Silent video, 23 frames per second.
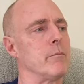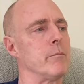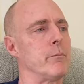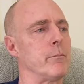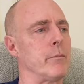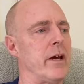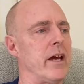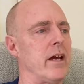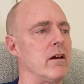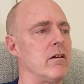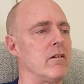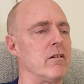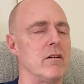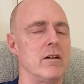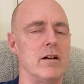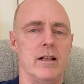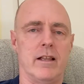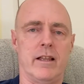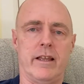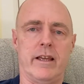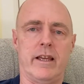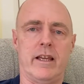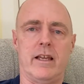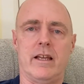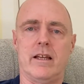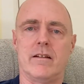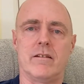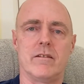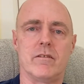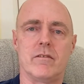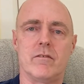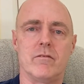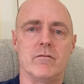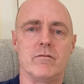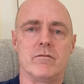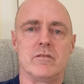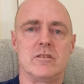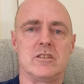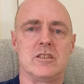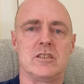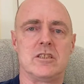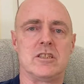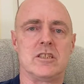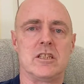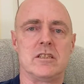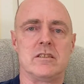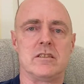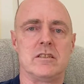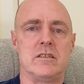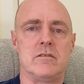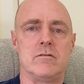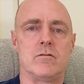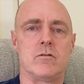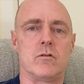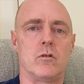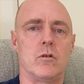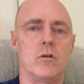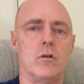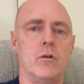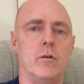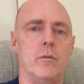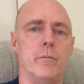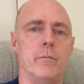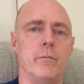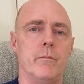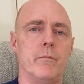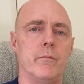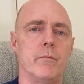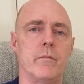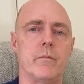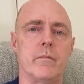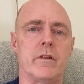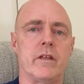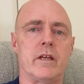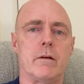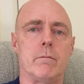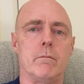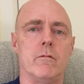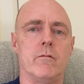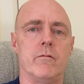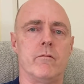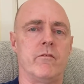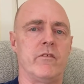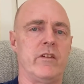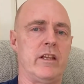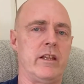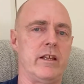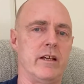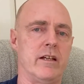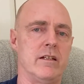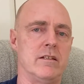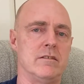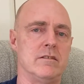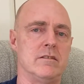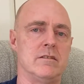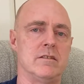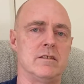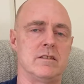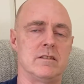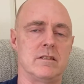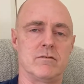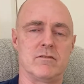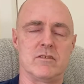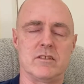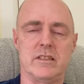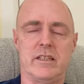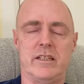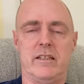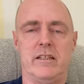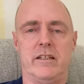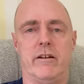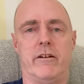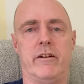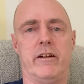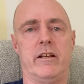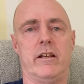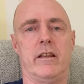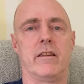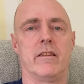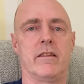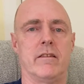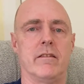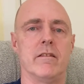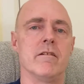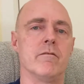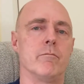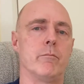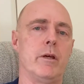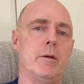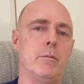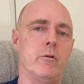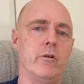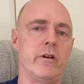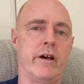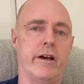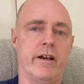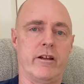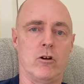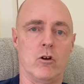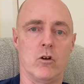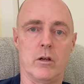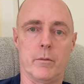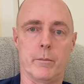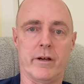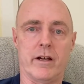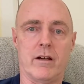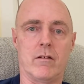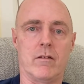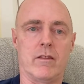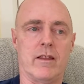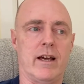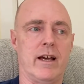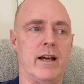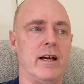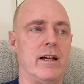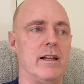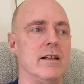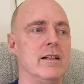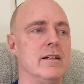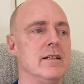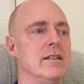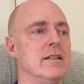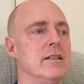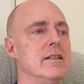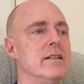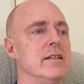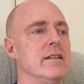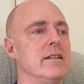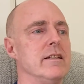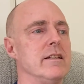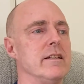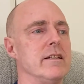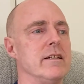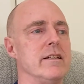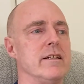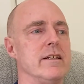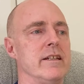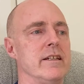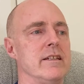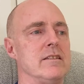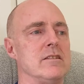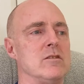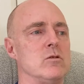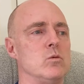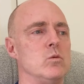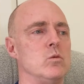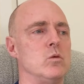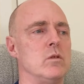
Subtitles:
apparently, judging from a couple of videos I've seen going, of people going on about that, it's all